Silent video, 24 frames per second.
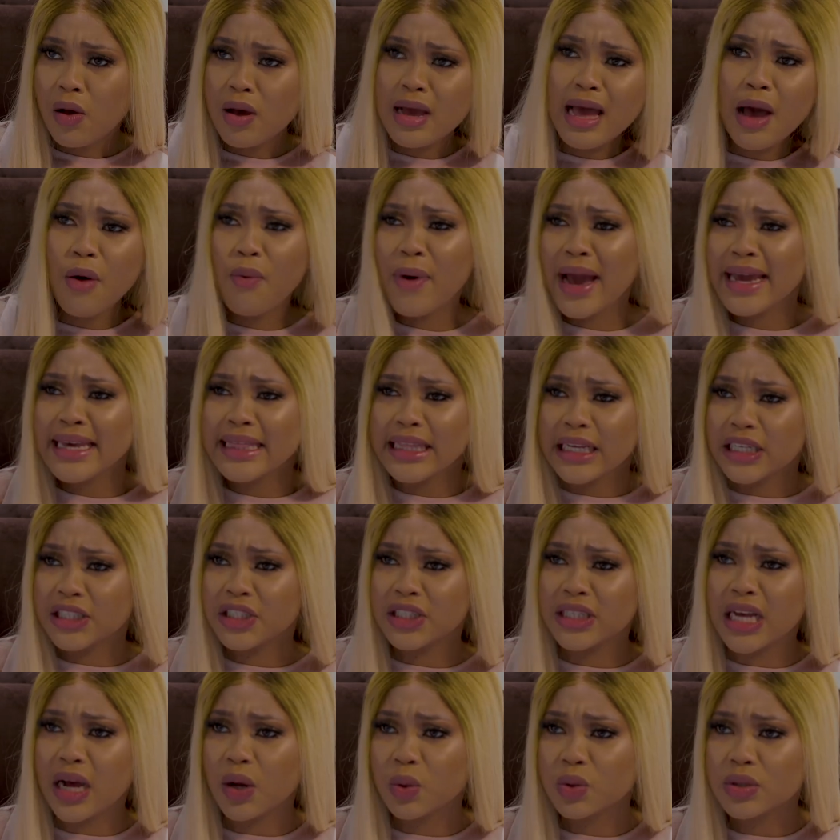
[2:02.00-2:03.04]
Okay, why they
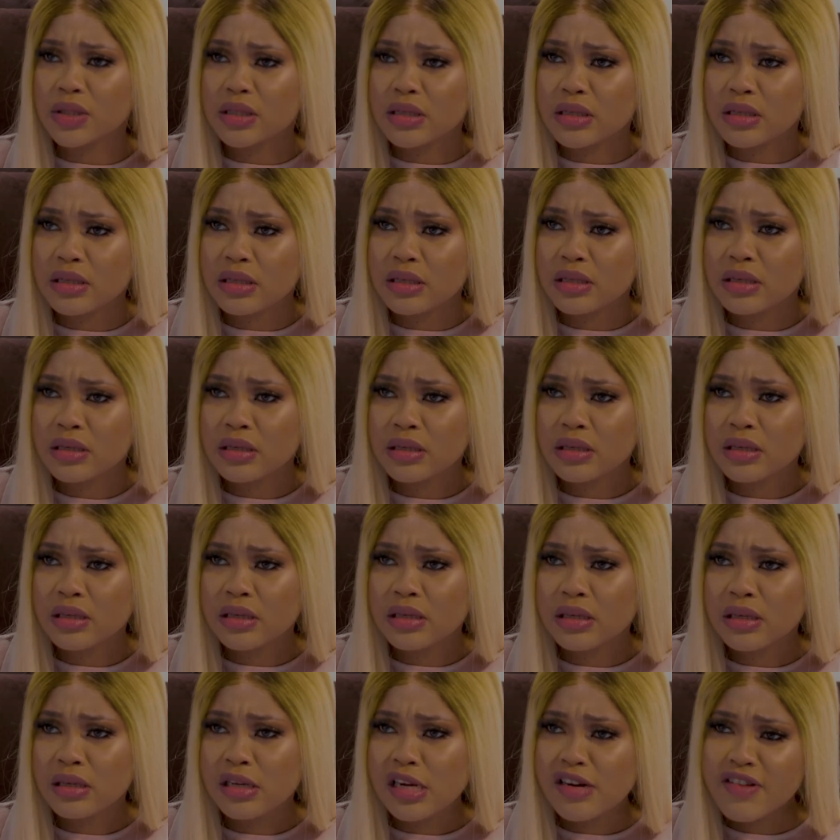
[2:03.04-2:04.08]
shout?
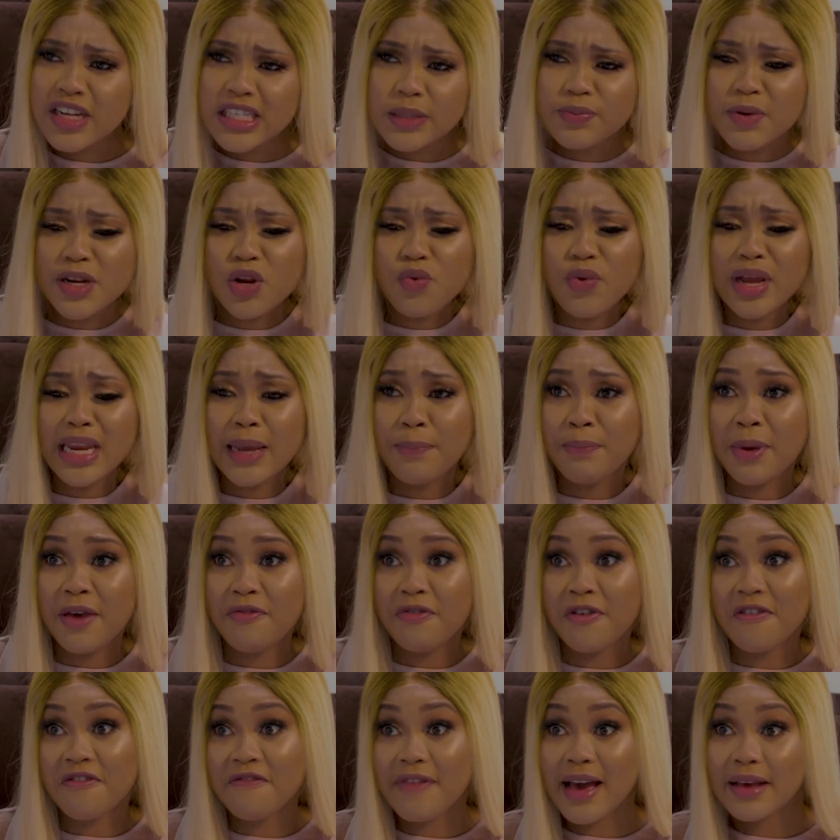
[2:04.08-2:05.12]
Rich money where they pay
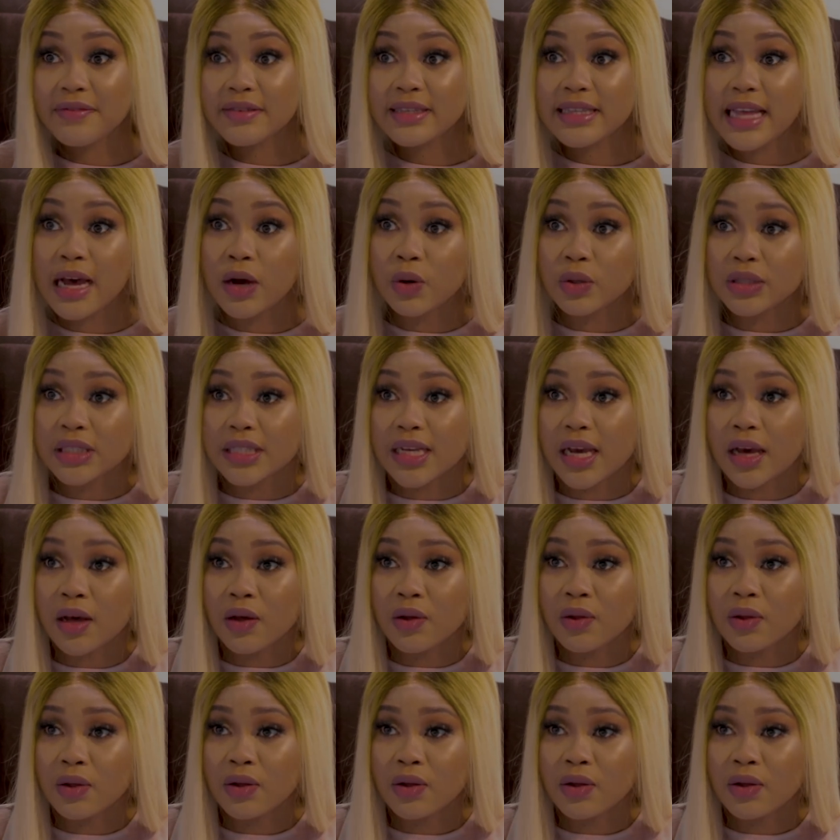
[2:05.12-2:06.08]
for 5-star hotel.